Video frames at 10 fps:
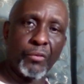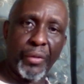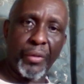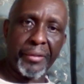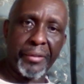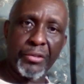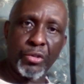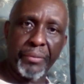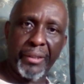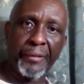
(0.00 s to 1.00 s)
needs to be
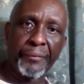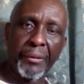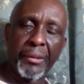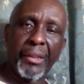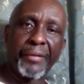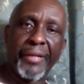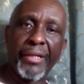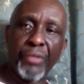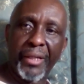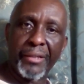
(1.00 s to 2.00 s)
done, and then you
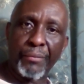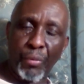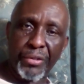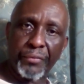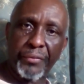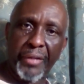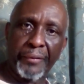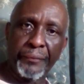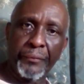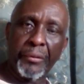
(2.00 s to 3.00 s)
tell me what you've done,
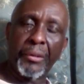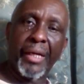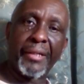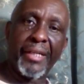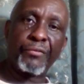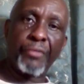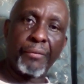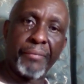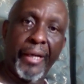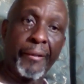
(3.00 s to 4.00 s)
and then from
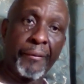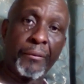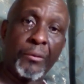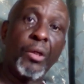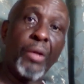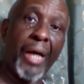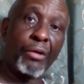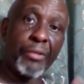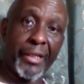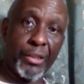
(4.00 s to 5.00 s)
there I'll
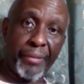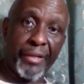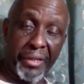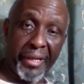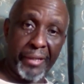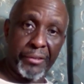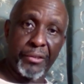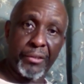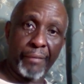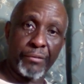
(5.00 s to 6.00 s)
explain to you the next
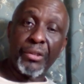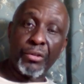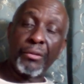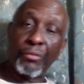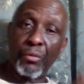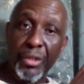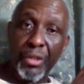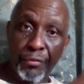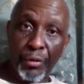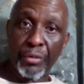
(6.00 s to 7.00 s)
steps. But when you
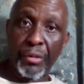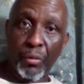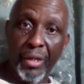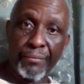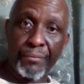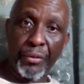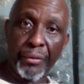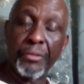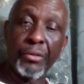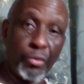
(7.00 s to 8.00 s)
follow the workbook,
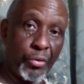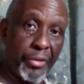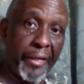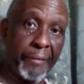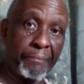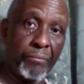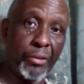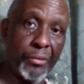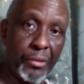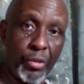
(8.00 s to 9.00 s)
you're okay because the
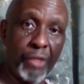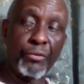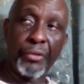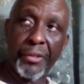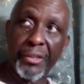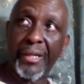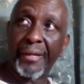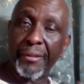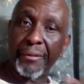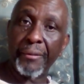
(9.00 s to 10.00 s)
workbook is done
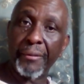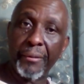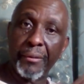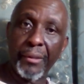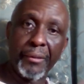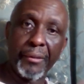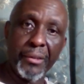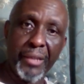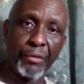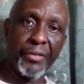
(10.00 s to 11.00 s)
in this kind of
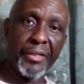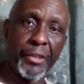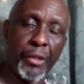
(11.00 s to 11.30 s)
linear way.